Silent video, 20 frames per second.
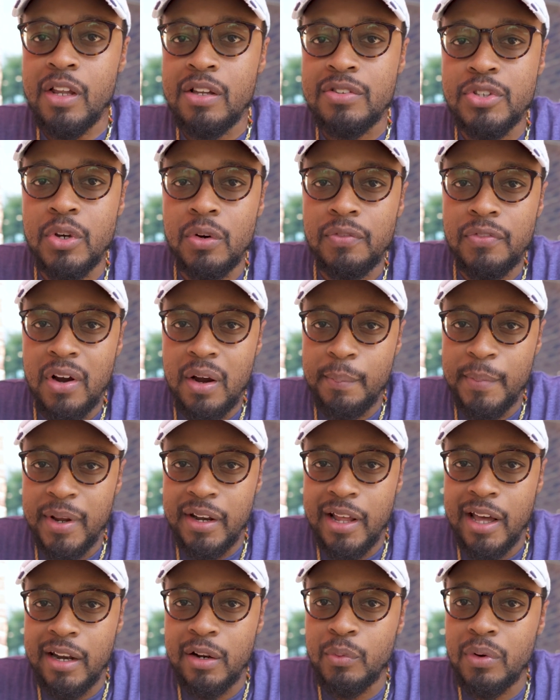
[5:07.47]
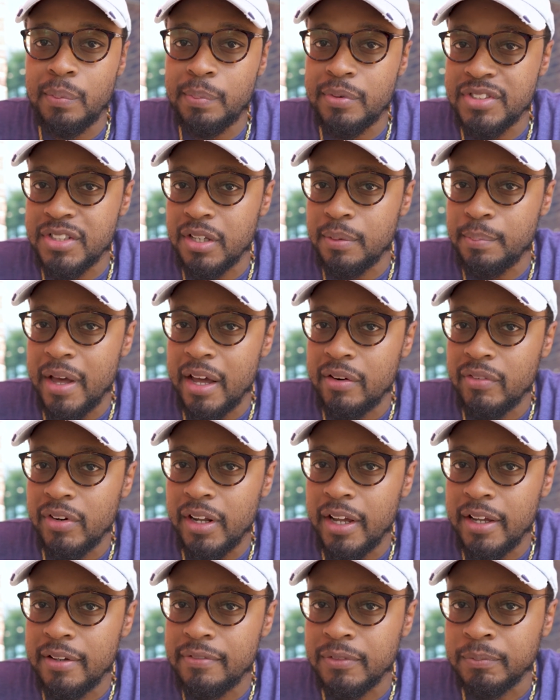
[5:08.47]
So far, I'm at 91% battery
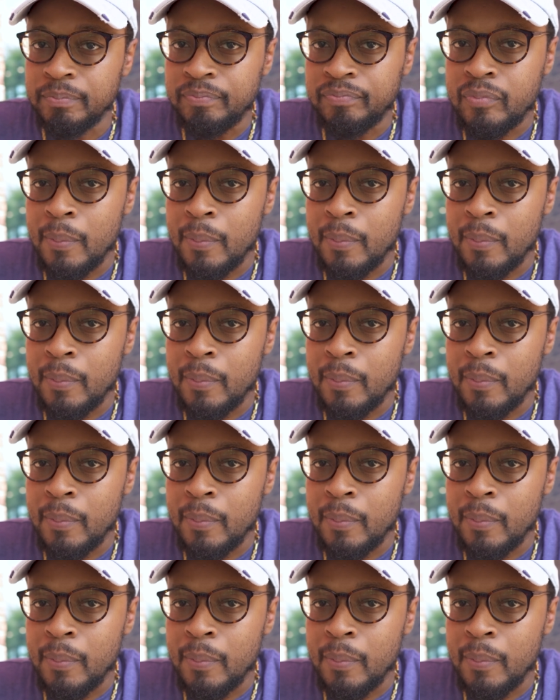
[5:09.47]
life.